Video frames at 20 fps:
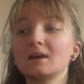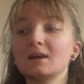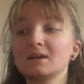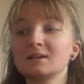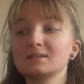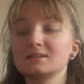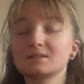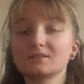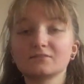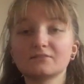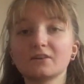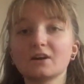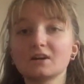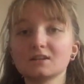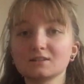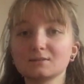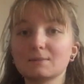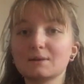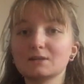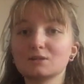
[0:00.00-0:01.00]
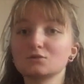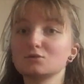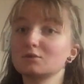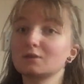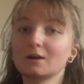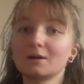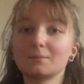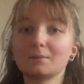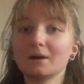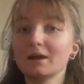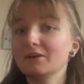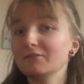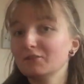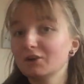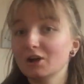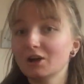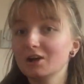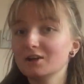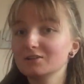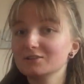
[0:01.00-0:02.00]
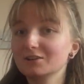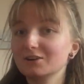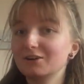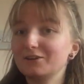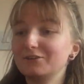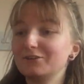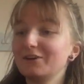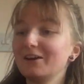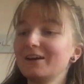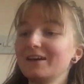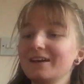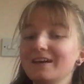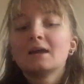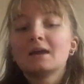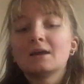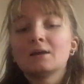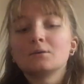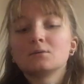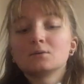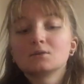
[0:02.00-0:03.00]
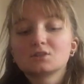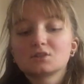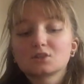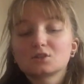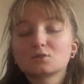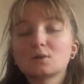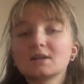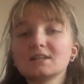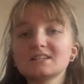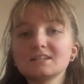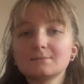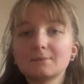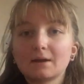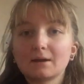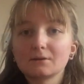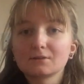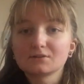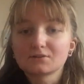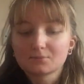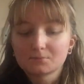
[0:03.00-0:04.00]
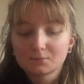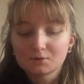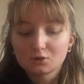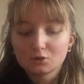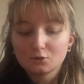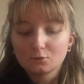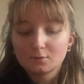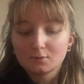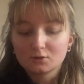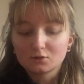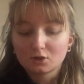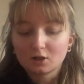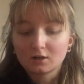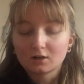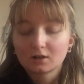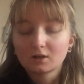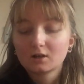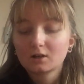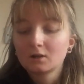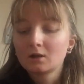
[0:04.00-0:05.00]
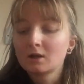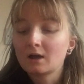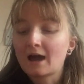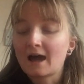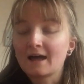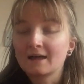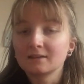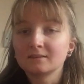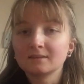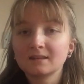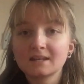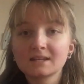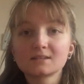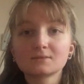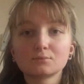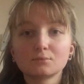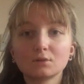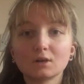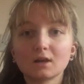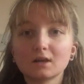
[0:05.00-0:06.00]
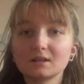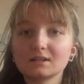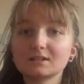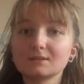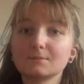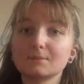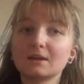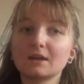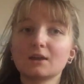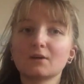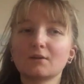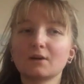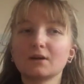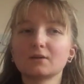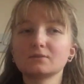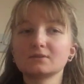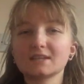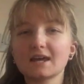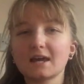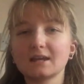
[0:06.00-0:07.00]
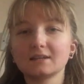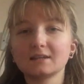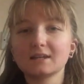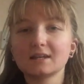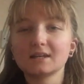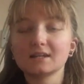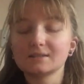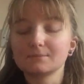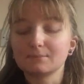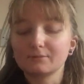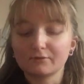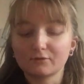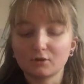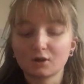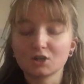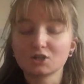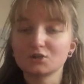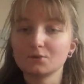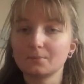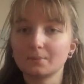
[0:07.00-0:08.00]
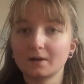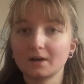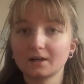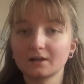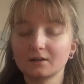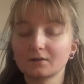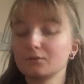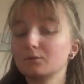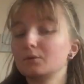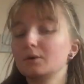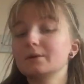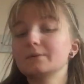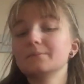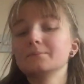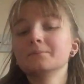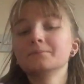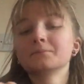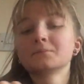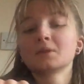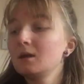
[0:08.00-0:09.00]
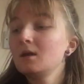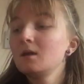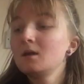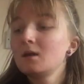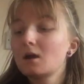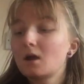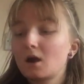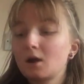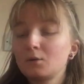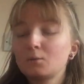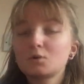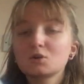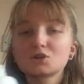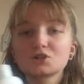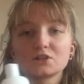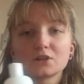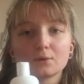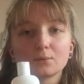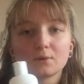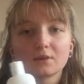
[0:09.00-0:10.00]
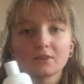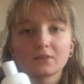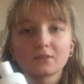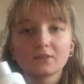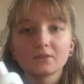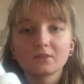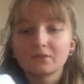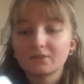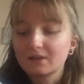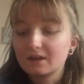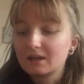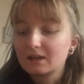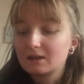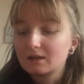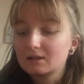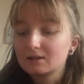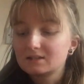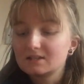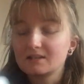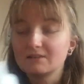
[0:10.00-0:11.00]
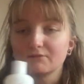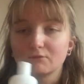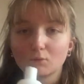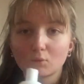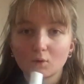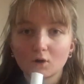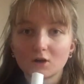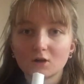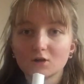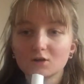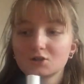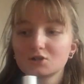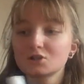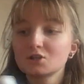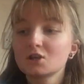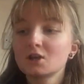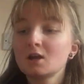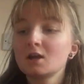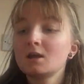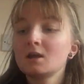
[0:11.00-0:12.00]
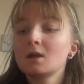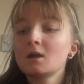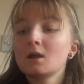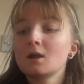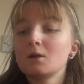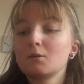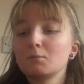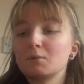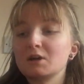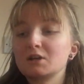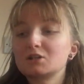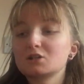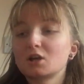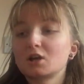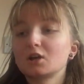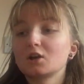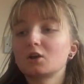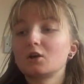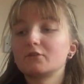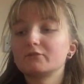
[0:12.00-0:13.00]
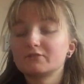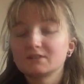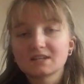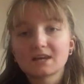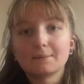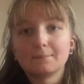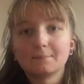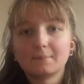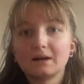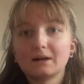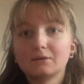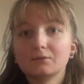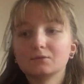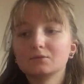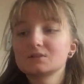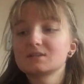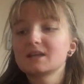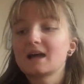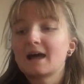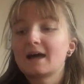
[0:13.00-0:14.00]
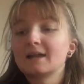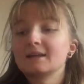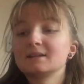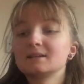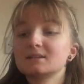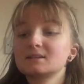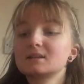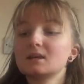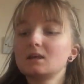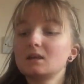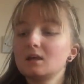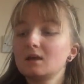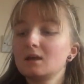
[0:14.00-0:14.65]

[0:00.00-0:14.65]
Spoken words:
it's the first menstrual cup I ever heard of. It was £20 from Superdrug, and this will last me around 10 years before I should buy another one. I wash it with the Diva Wash, which I got for £10, and